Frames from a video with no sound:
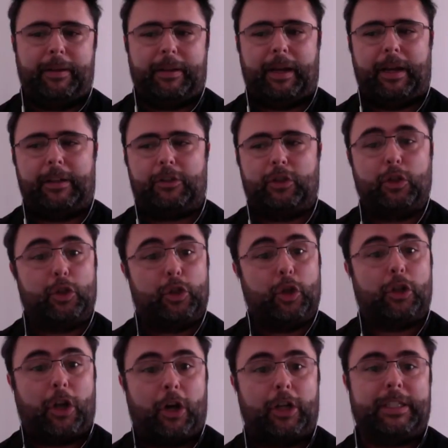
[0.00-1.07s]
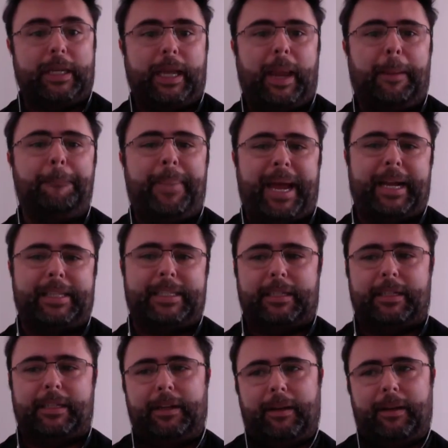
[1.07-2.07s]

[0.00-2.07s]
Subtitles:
to do not impact